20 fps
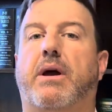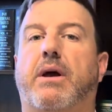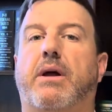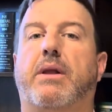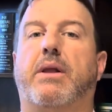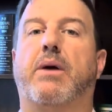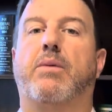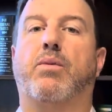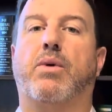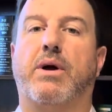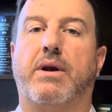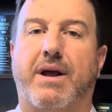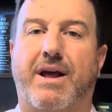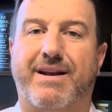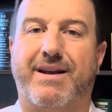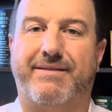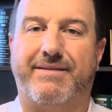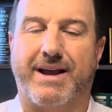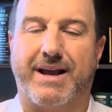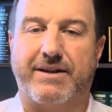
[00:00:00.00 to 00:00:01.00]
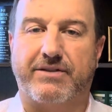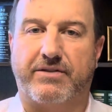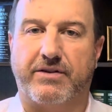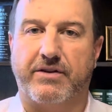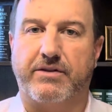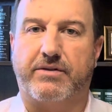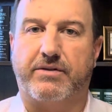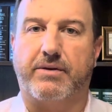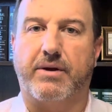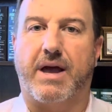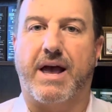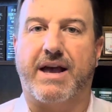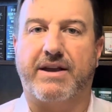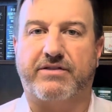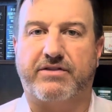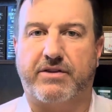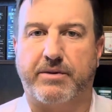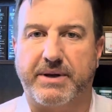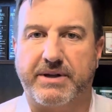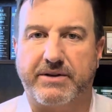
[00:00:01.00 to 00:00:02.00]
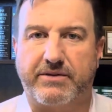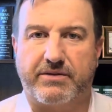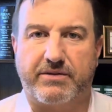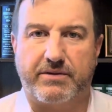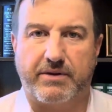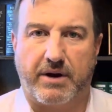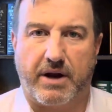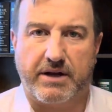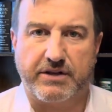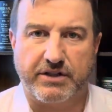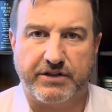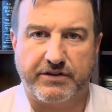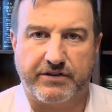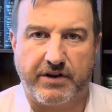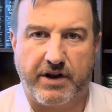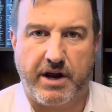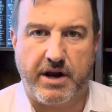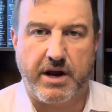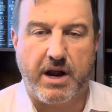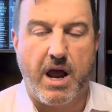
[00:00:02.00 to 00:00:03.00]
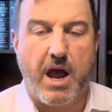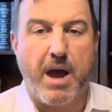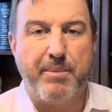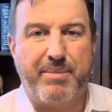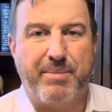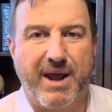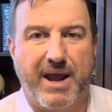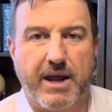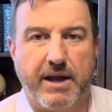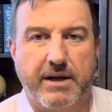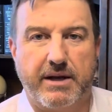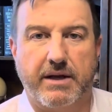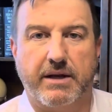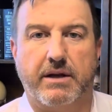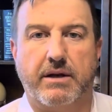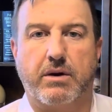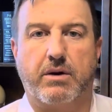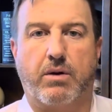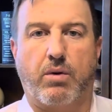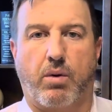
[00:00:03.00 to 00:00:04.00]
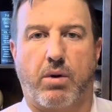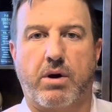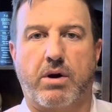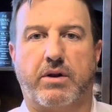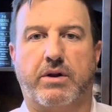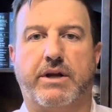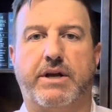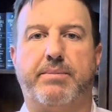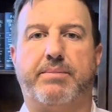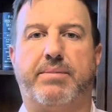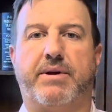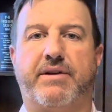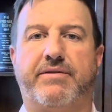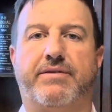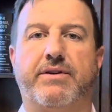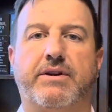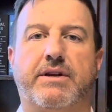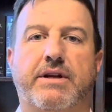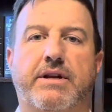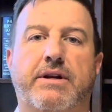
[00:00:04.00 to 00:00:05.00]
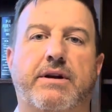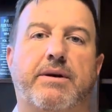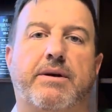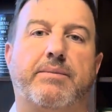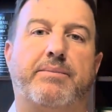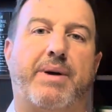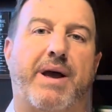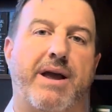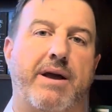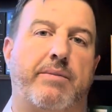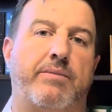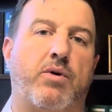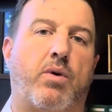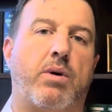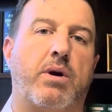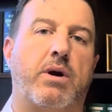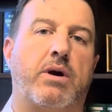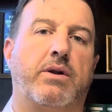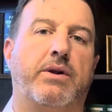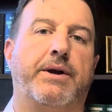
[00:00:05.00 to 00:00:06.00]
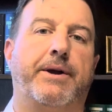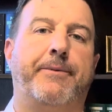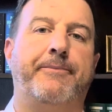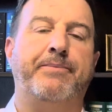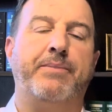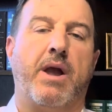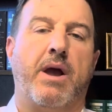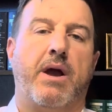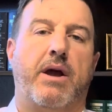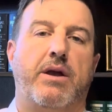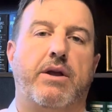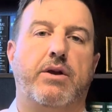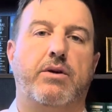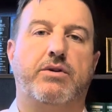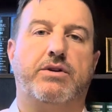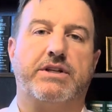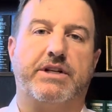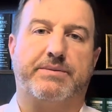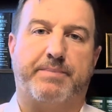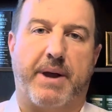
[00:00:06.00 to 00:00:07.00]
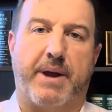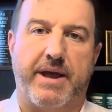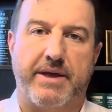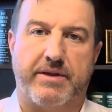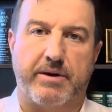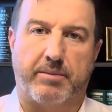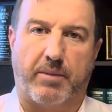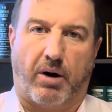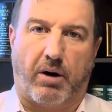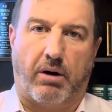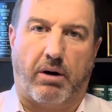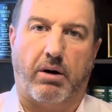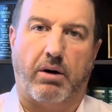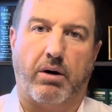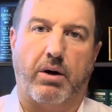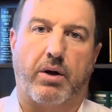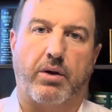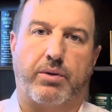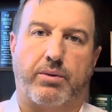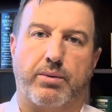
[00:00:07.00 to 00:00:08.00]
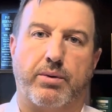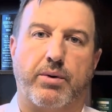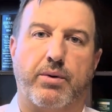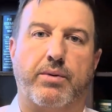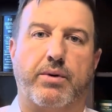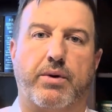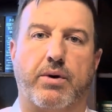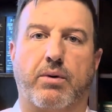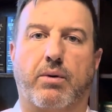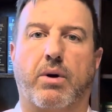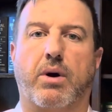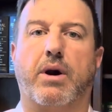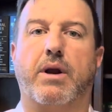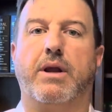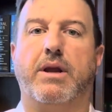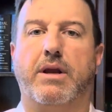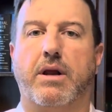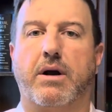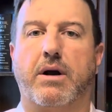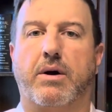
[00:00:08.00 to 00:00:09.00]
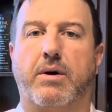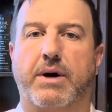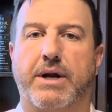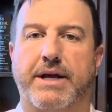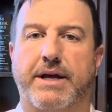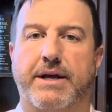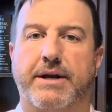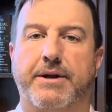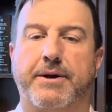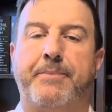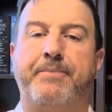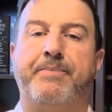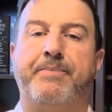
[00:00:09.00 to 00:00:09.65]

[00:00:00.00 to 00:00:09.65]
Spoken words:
They want advances, estimates, I should say, paid in quarterly, but if you didn't pay them quarterly, you just pay them all through your year-end